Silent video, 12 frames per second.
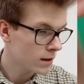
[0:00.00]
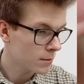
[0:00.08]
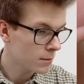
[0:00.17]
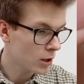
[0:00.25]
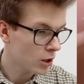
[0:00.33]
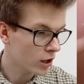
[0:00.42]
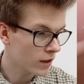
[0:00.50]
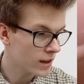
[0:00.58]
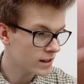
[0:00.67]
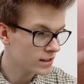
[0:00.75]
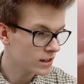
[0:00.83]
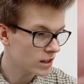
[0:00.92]
But look at
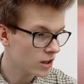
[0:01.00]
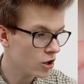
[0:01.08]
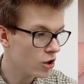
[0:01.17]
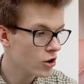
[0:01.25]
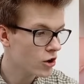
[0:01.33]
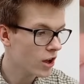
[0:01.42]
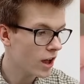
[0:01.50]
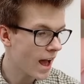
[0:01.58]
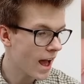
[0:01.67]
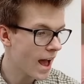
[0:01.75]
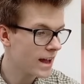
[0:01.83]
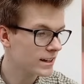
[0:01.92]
this. Look
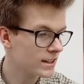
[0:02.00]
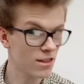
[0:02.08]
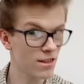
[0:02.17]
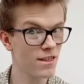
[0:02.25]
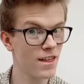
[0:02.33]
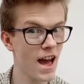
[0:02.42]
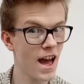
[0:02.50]
at that.